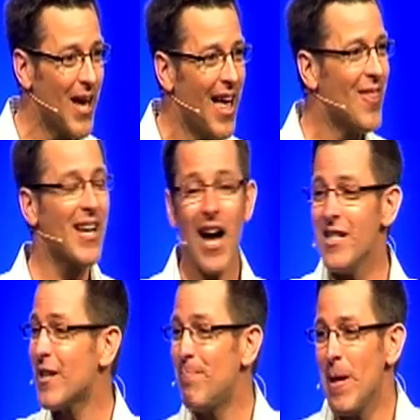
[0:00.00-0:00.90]
The
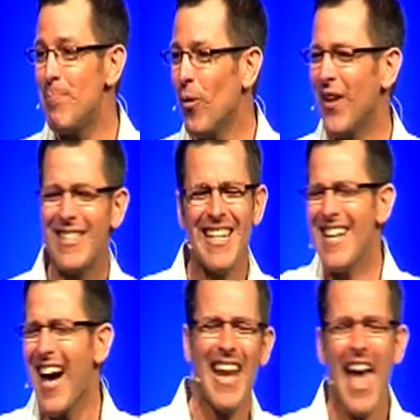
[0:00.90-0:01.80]
kinds of people that did
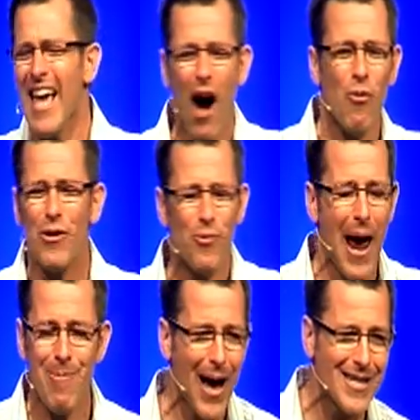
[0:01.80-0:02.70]
not hang out with
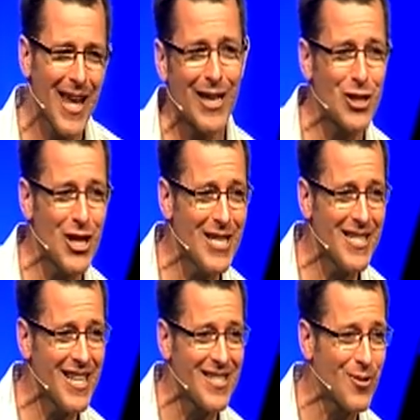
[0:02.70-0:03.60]
rabbis like
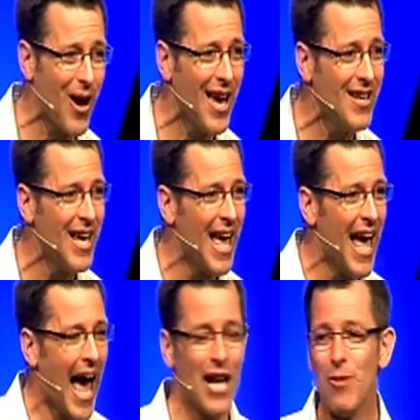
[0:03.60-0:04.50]
Jesus, right?
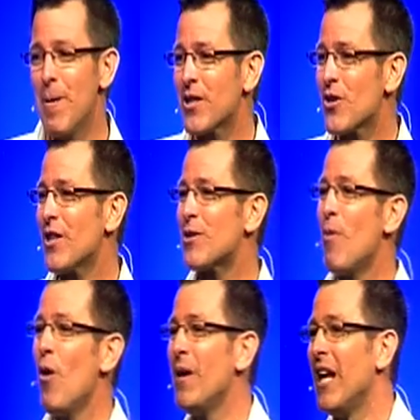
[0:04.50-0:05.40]
And you picture this
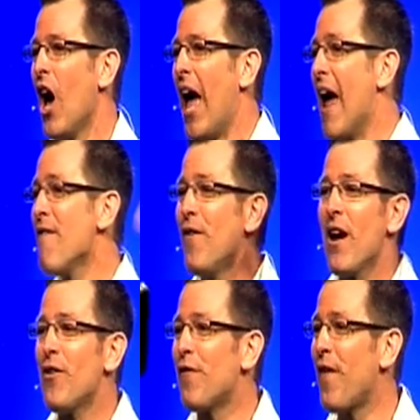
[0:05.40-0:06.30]
moment. Every
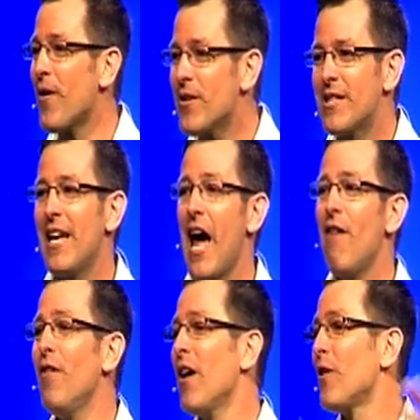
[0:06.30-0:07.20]
other Pharisee,
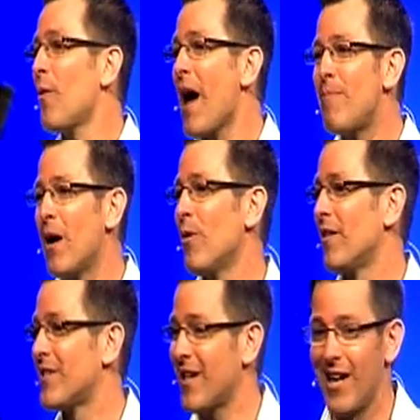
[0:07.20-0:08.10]
every other rabbi would have
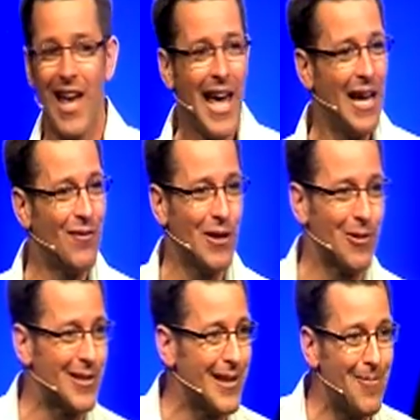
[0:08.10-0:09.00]
said, if there
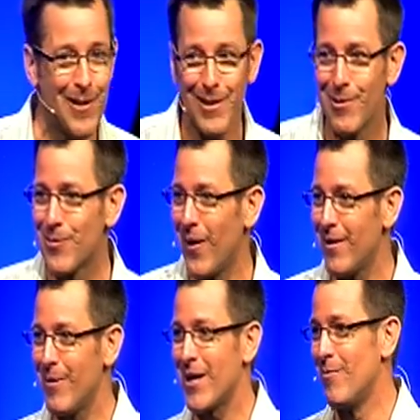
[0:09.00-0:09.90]
was someone that was wanting to
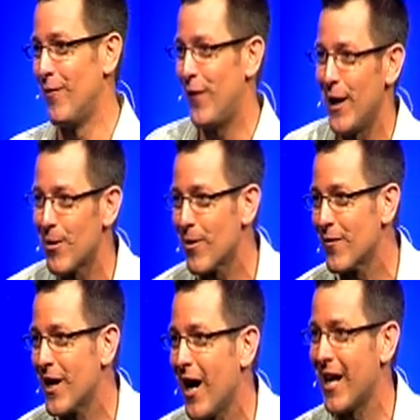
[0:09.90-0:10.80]
become a follower of
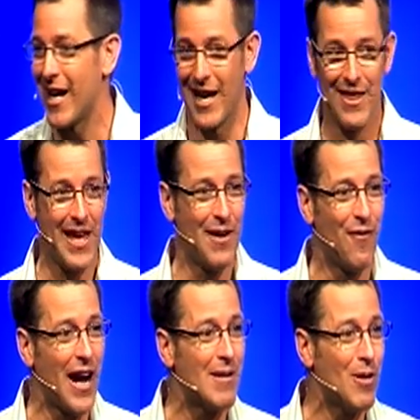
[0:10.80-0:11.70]
God and they
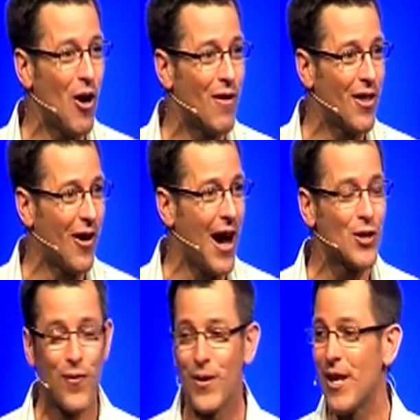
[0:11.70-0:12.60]
invited me over to their house
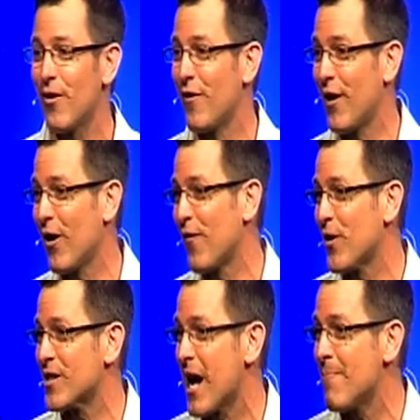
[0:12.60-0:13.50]
for dinner the very
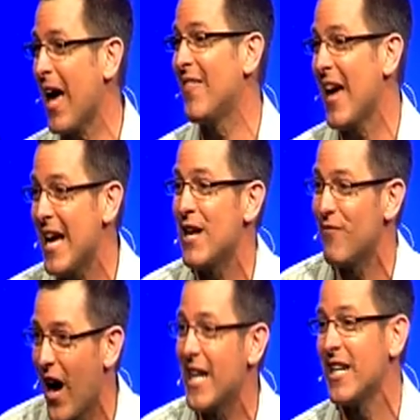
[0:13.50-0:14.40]
first time and they
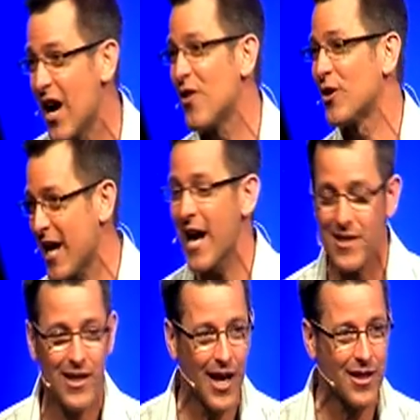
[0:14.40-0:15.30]
invited other tax
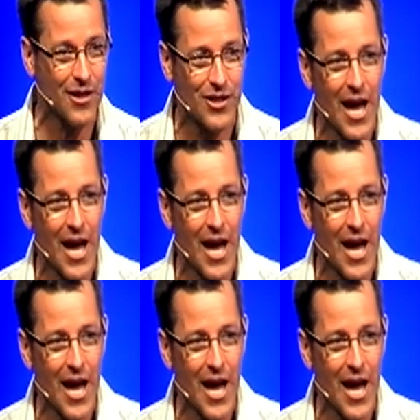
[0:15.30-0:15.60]
collectors,